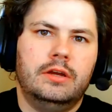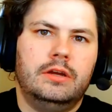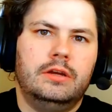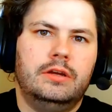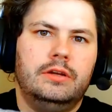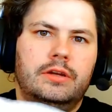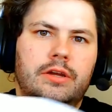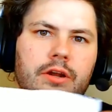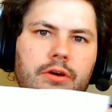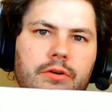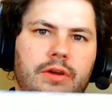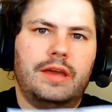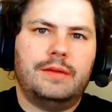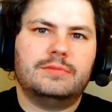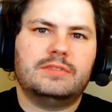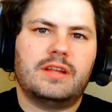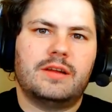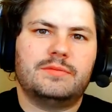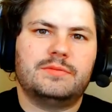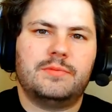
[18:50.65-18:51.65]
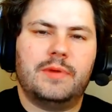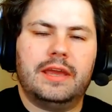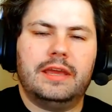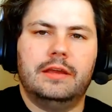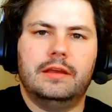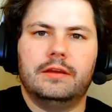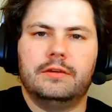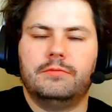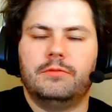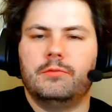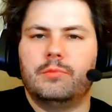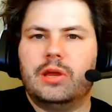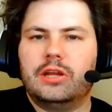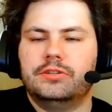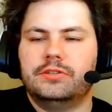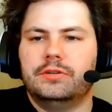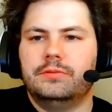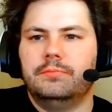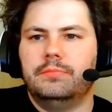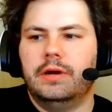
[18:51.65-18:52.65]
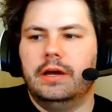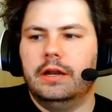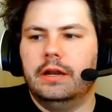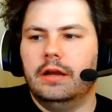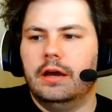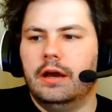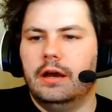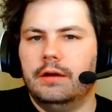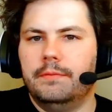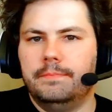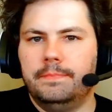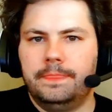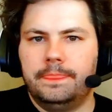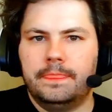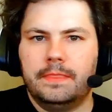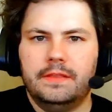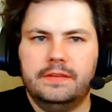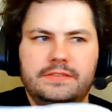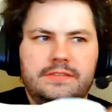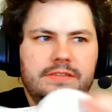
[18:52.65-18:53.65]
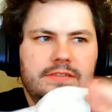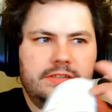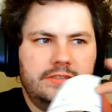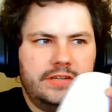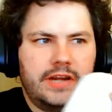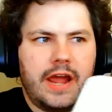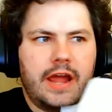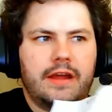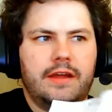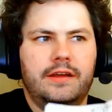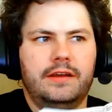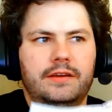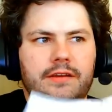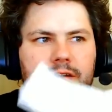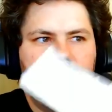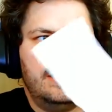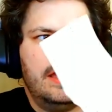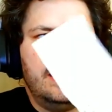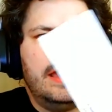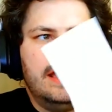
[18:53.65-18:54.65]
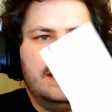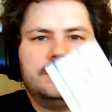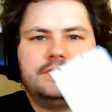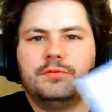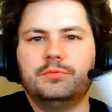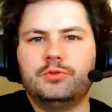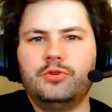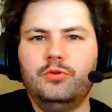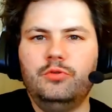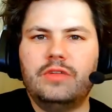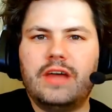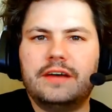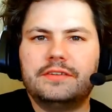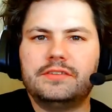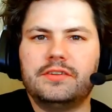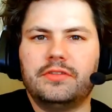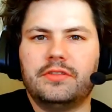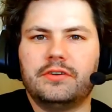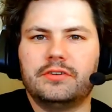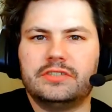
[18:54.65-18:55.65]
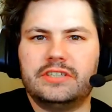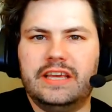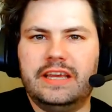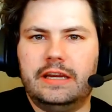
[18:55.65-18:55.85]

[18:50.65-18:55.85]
GameStop's banking information. But this is the check. It's from 2013,